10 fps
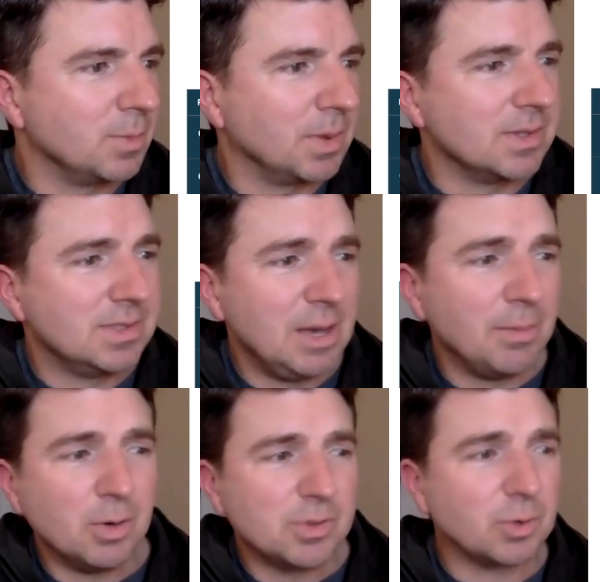But the
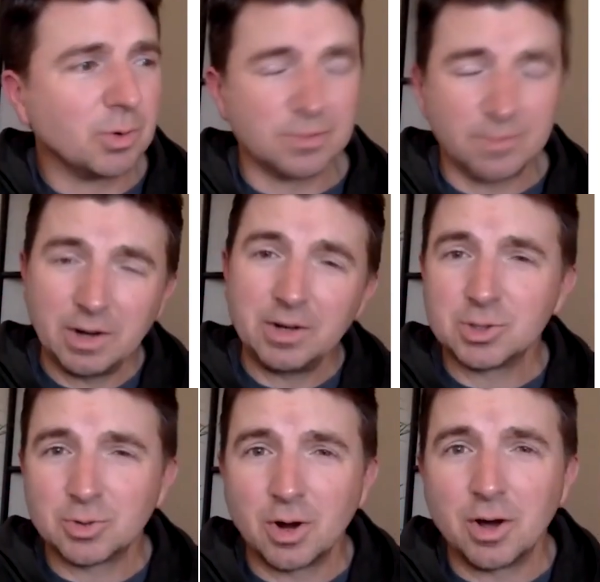CMO score is very
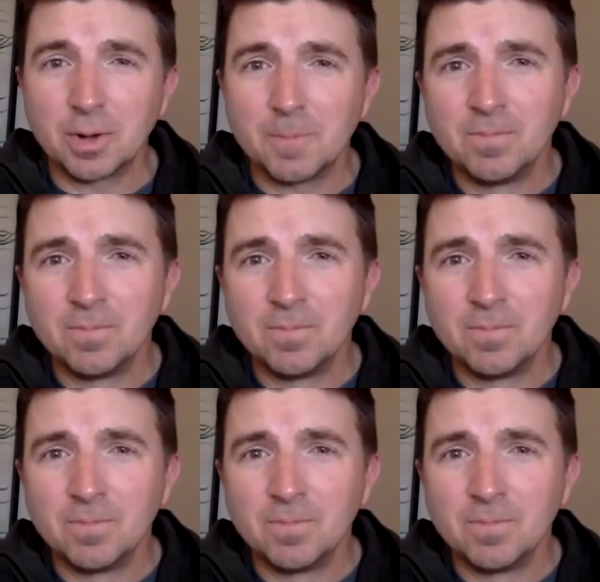strong.